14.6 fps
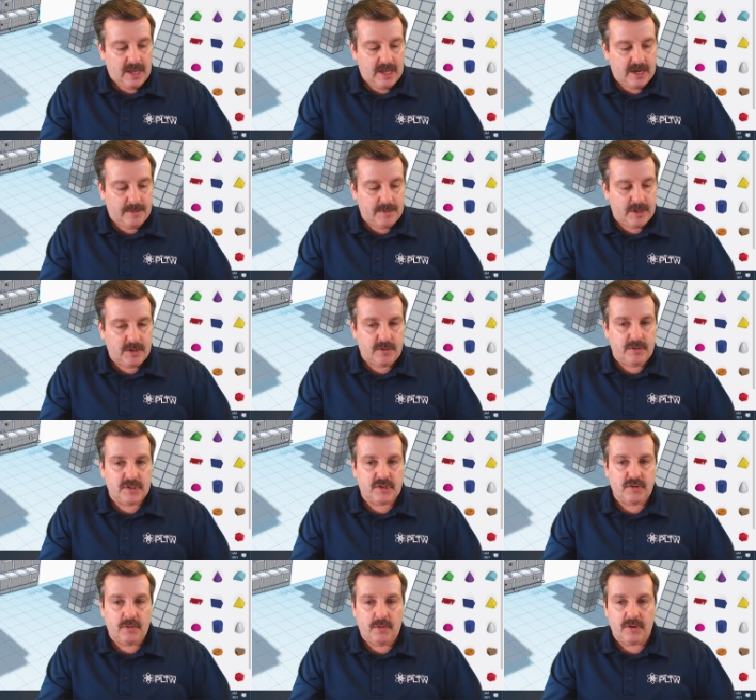And I'm going to do
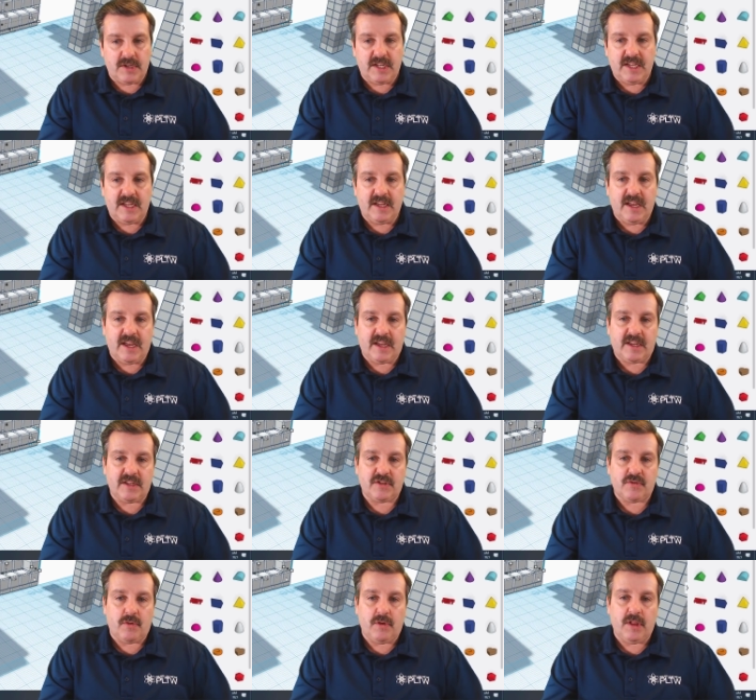Control D and
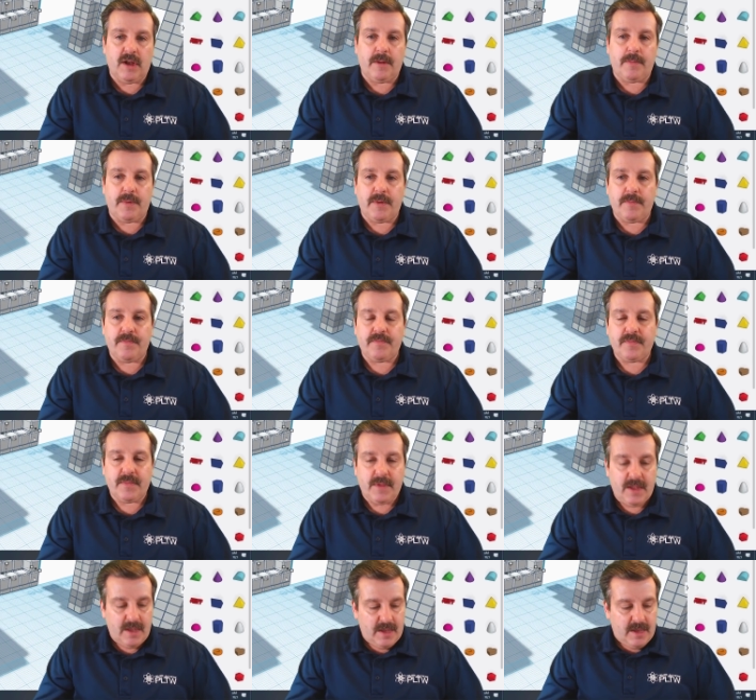Control up.
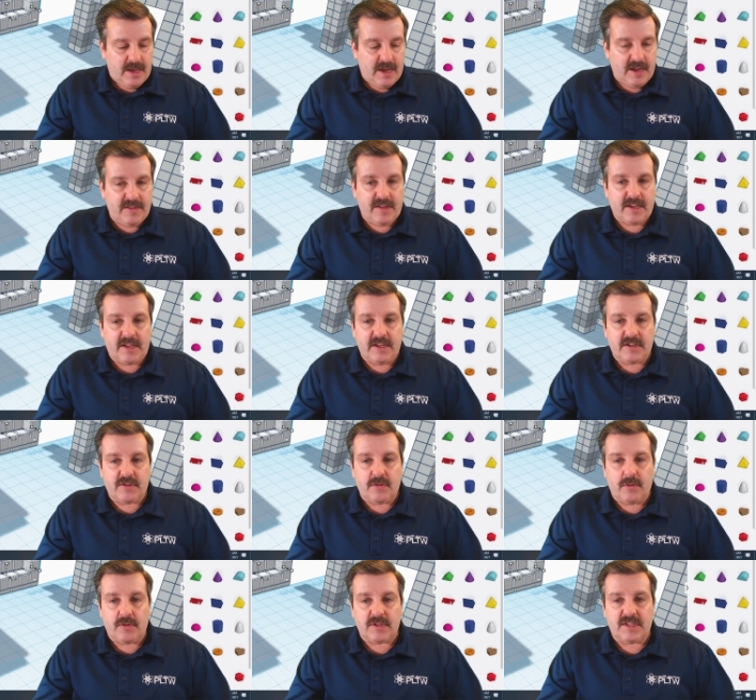And then
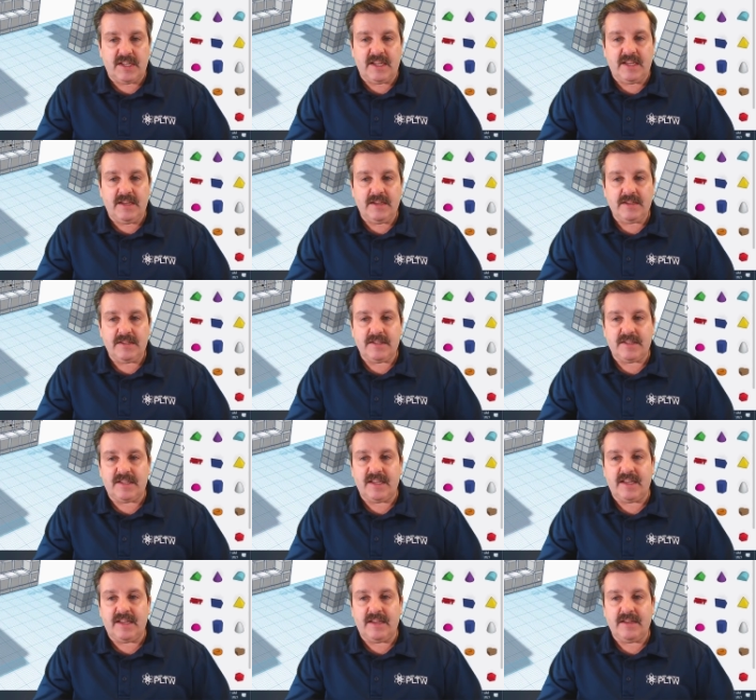Control D,
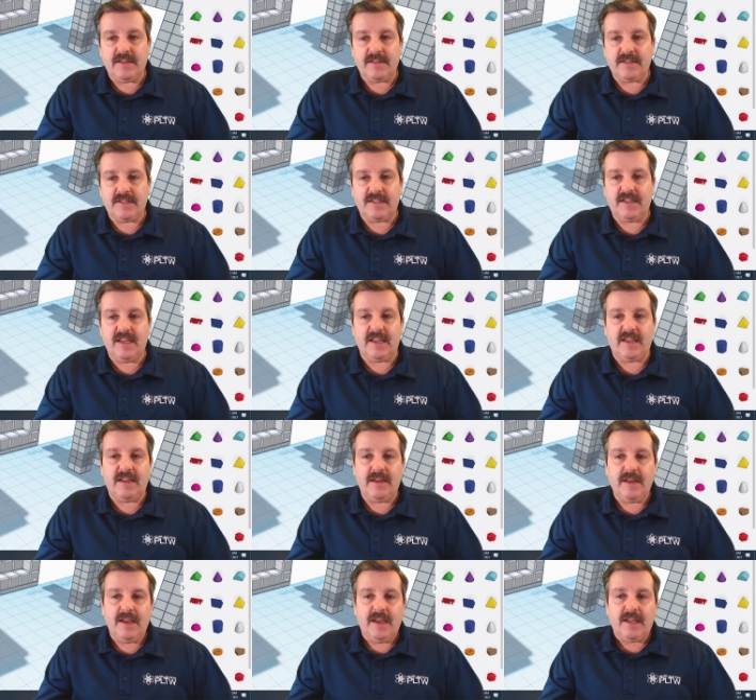D,
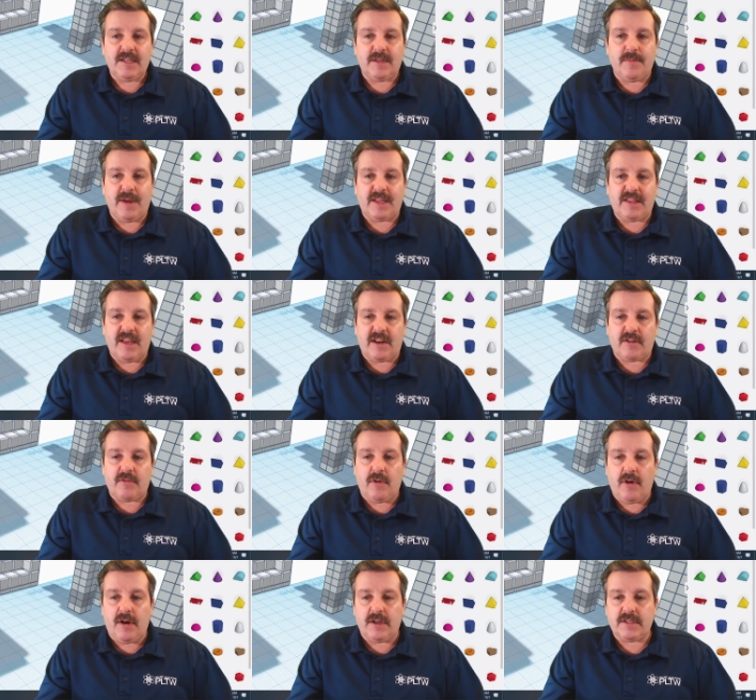D to make that
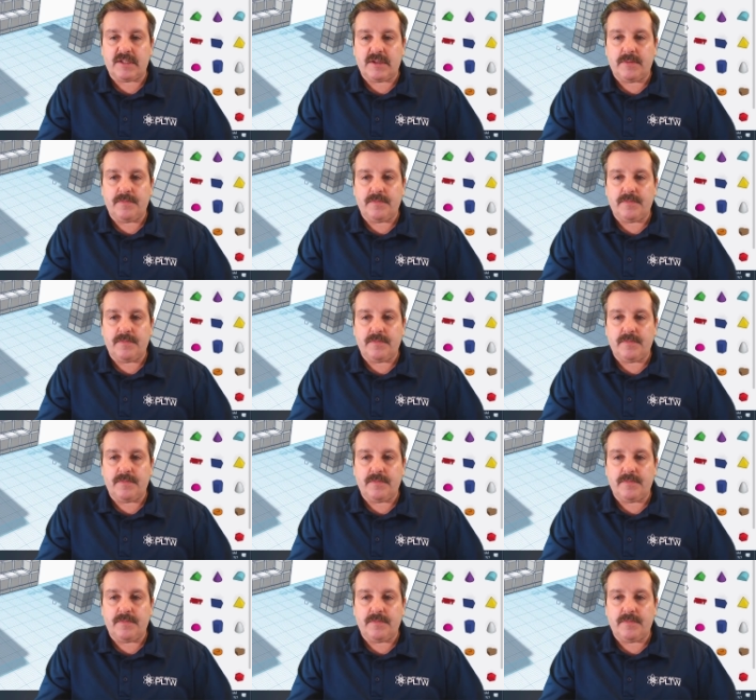across.